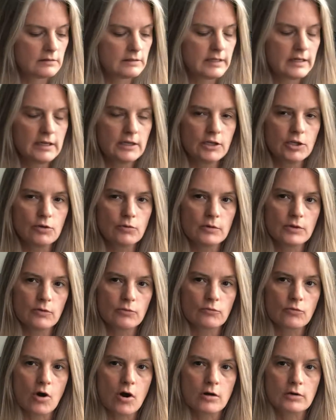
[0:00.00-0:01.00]
leading you in
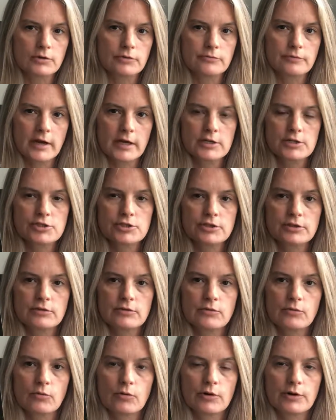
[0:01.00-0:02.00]
the wrong
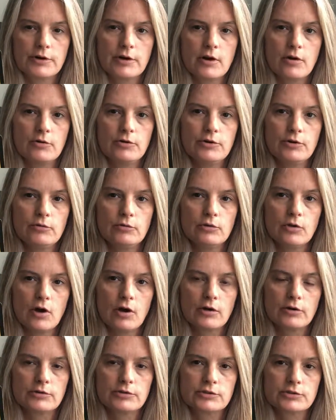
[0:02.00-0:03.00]
direction or no, no
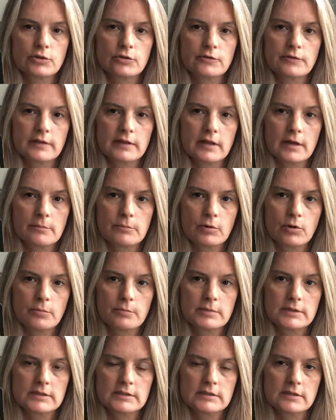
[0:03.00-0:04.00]
longer serving that
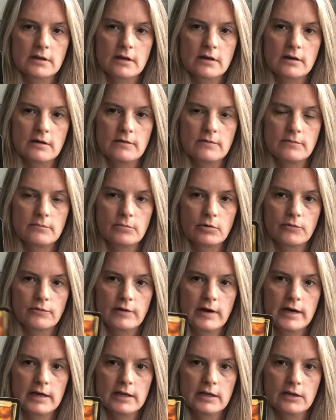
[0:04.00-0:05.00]
purpose of
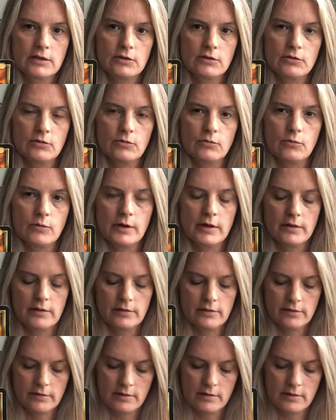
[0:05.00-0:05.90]
providing you with